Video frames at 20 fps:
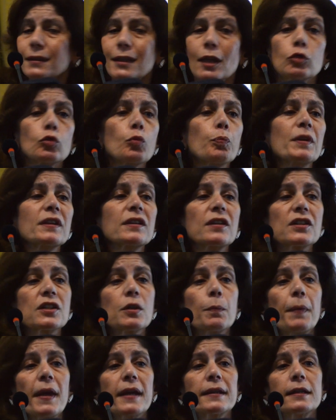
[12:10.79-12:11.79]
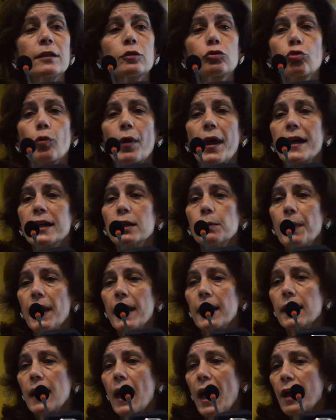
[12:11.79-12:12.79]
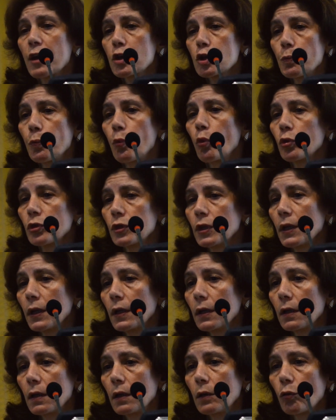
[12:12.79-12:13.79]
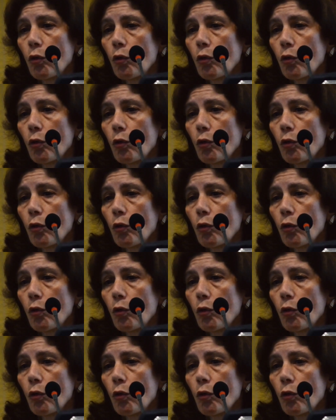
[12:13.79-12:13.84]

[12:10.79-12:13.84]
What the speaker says: tend to participate in trade by exporting